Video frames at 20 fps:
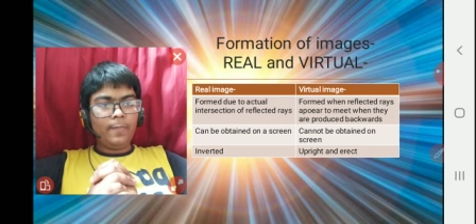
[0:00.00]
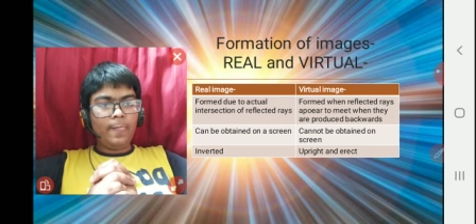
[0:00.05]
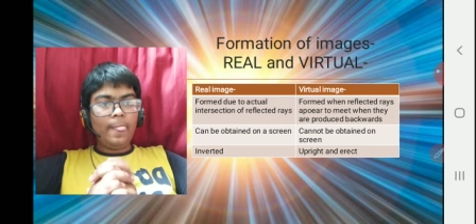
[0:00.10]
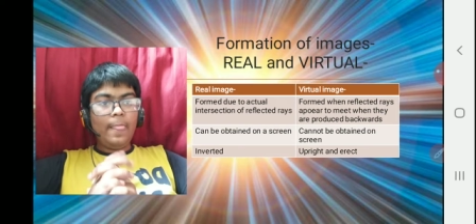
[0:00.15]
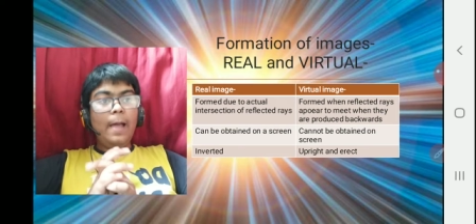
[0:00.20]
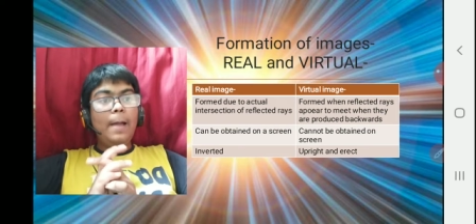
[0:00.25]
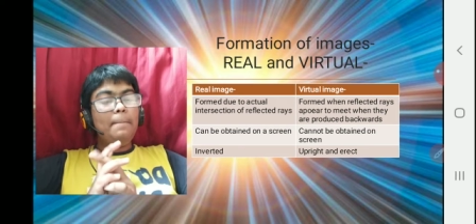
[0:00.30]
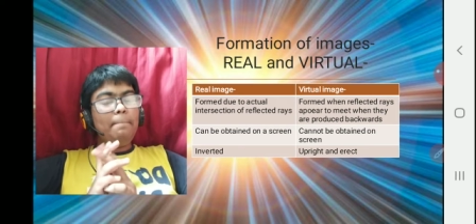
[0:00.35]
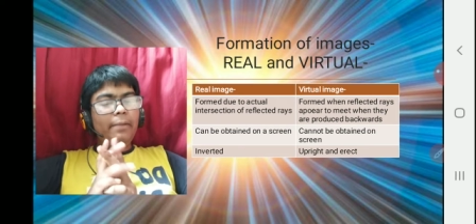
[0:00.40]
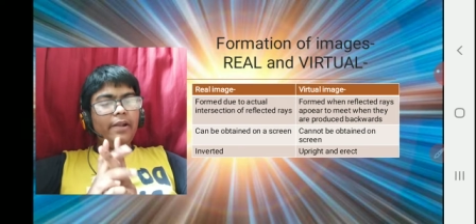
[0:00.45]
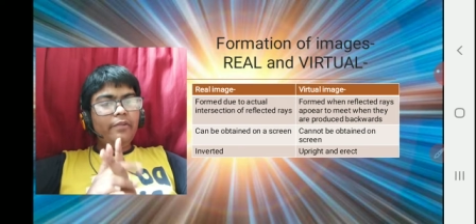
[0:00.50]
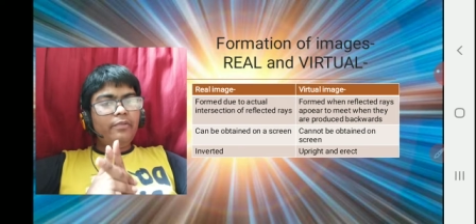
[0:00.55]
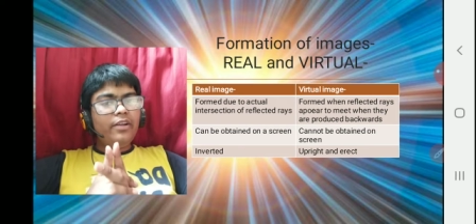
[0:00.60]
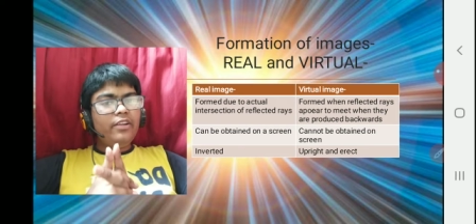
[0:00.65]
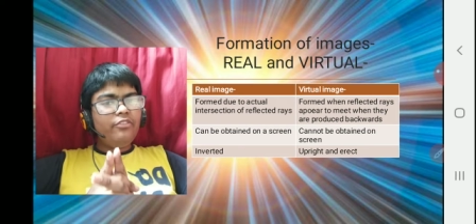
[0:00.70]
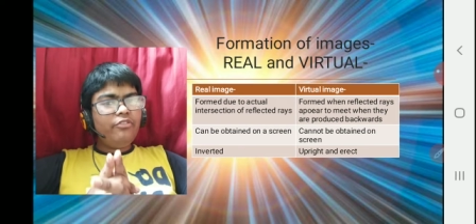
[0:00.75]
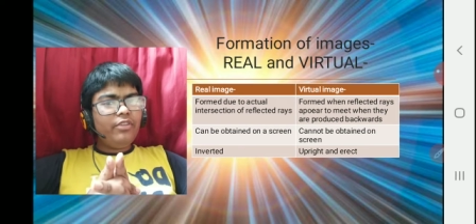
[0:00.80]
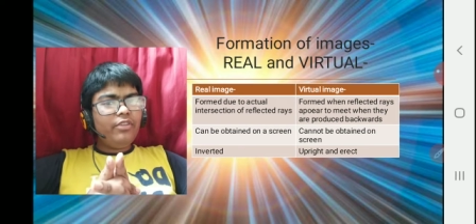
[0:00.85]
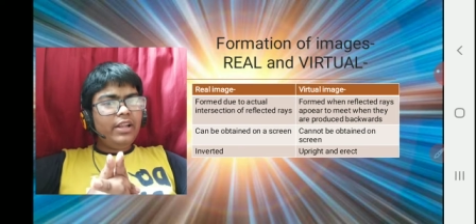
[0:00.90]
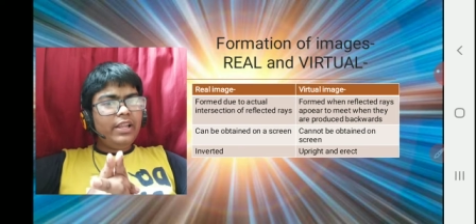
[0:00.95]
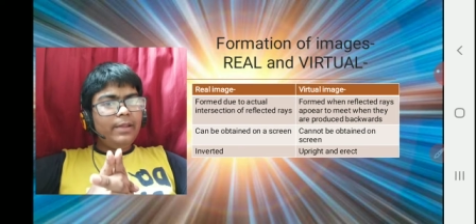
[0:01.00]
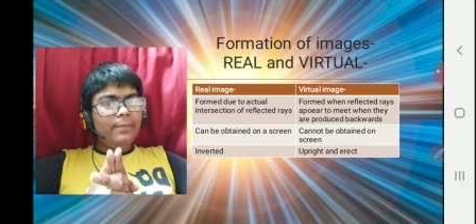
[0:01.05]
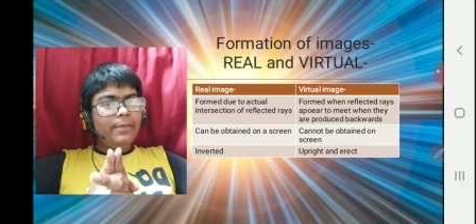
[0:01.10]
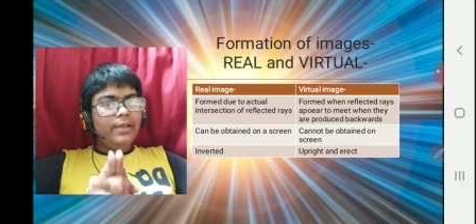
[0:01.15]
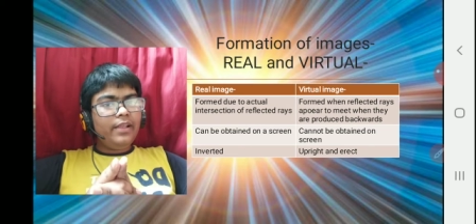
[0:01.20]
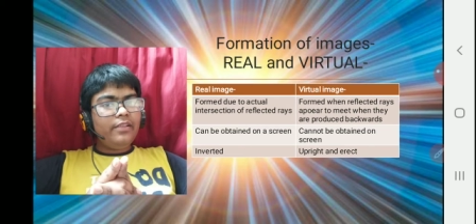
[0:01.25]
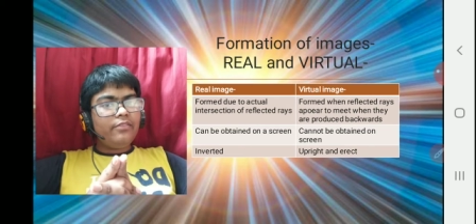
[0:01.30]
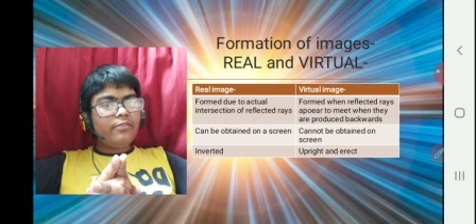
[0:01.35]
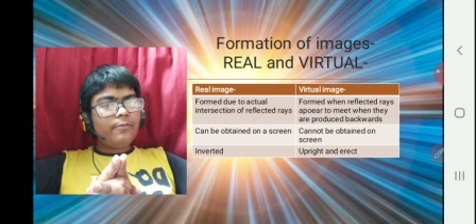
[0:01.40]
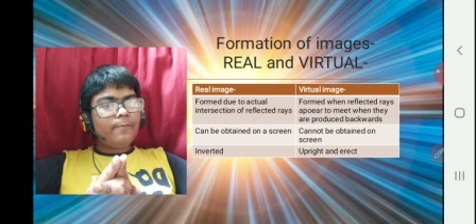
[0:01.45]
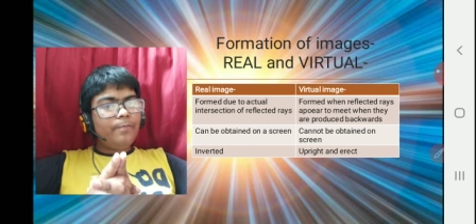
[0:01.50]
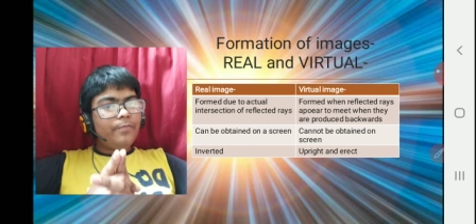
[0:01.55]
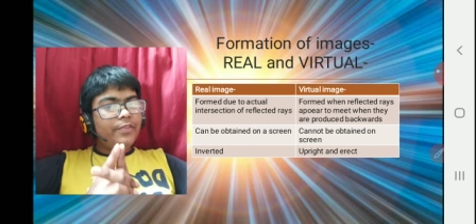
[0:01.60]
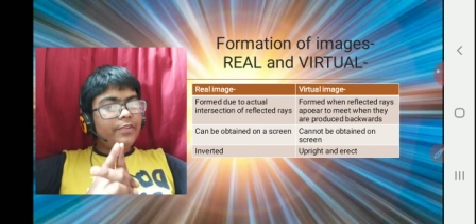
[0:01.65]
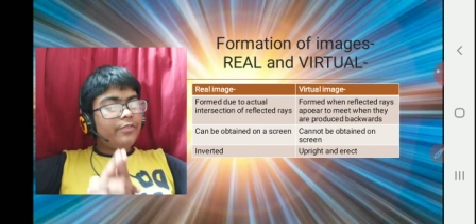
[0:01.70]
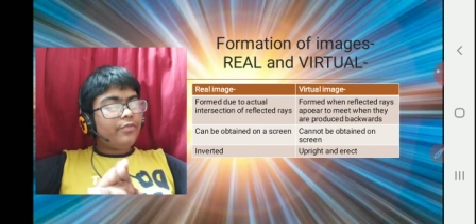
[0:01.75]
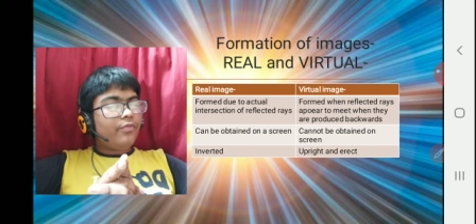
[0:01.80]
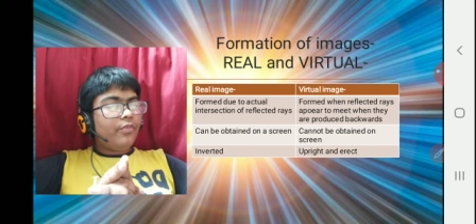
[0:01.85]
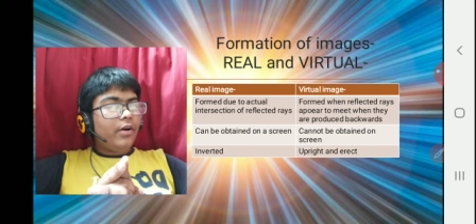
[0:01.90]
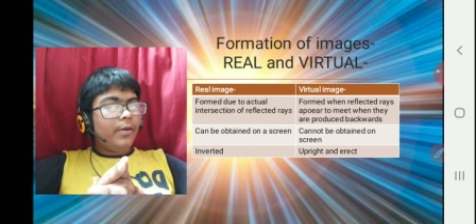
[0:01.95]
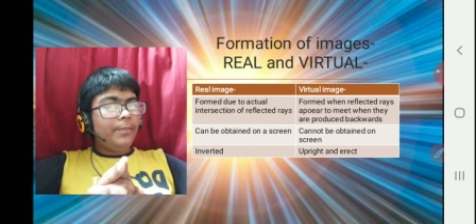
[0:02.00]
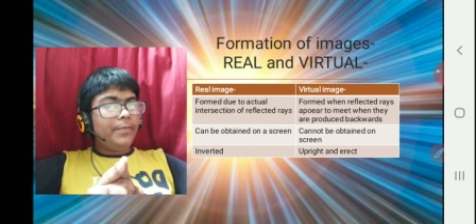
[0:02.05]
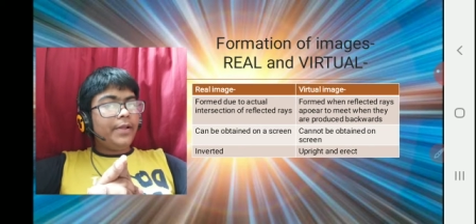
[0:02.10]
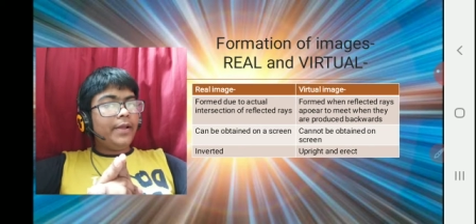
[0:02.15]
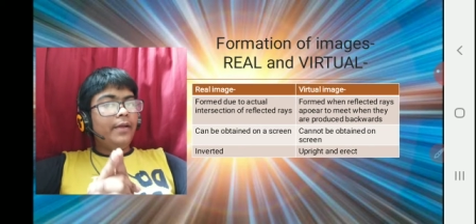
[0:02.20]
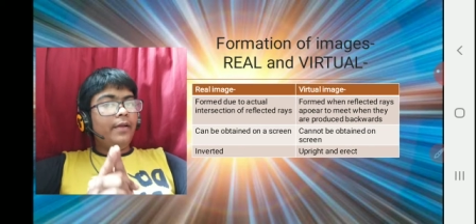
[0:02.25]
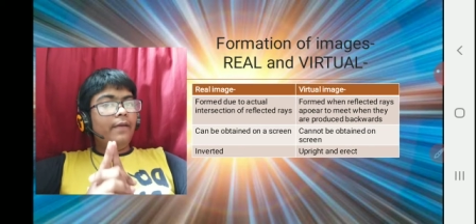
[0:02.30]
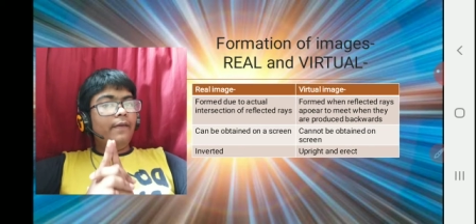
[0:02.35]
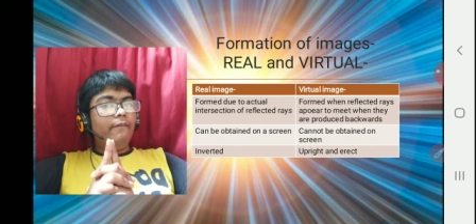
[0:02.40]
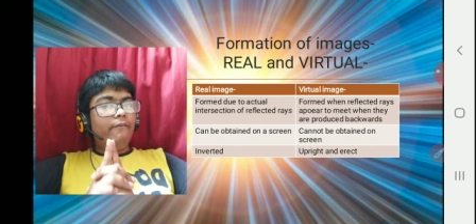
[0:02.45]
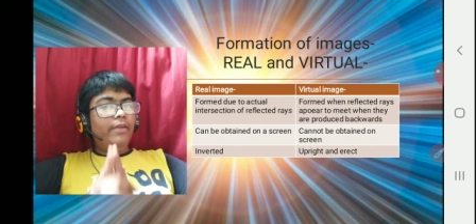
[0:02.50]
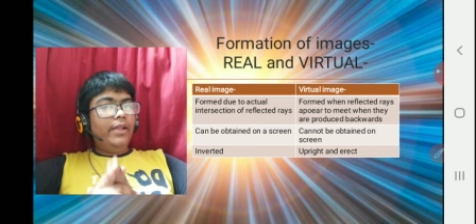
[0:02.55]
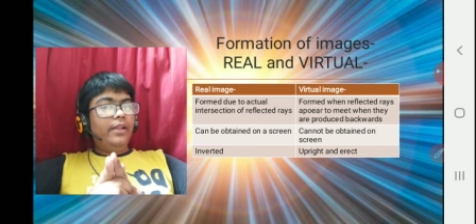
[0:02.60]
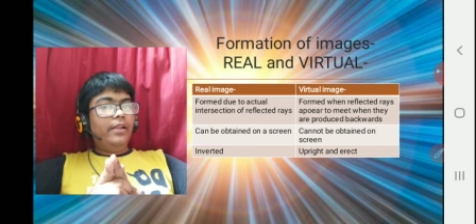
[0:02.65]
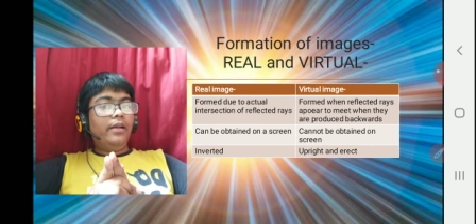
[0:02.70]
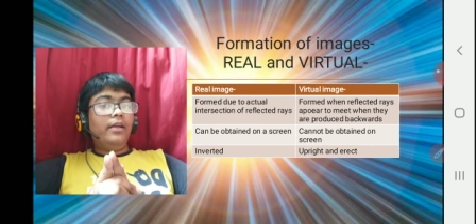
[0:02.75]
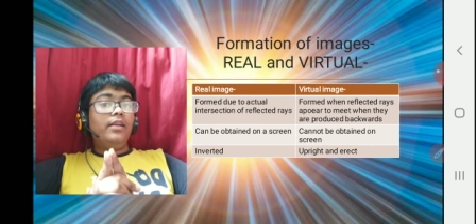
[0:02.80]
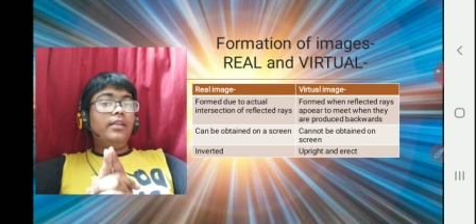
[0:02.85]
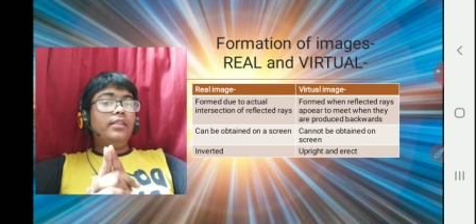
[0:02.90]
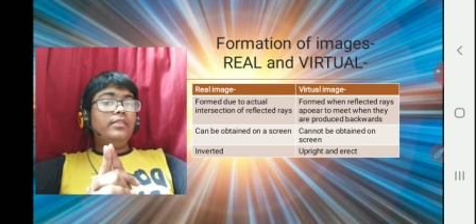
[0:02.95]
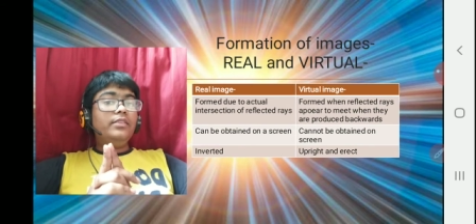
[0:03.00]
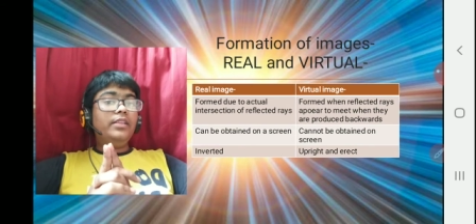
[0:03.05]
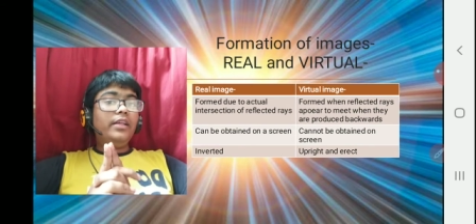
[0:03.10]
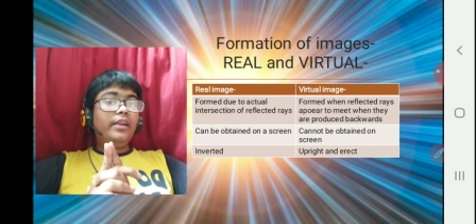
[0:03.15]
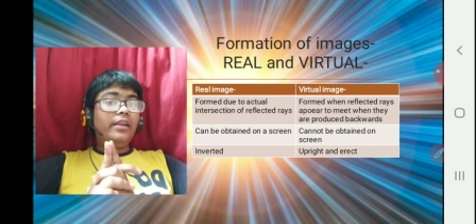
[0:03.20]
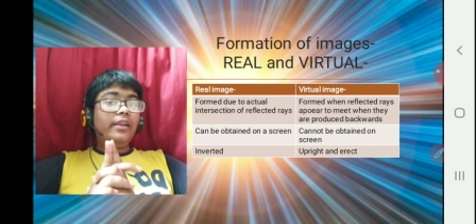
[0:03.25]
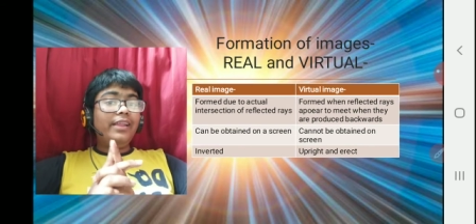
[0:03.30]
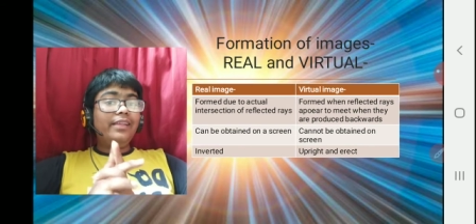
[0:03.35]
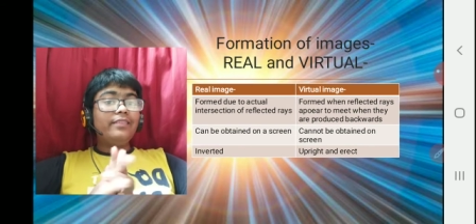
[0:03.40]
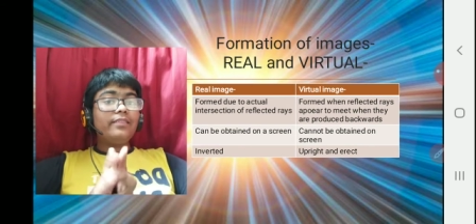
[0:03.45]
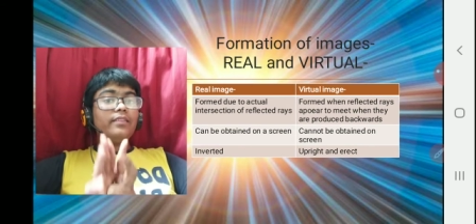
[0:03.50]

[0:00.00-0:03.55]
But virtual image is formed when the rays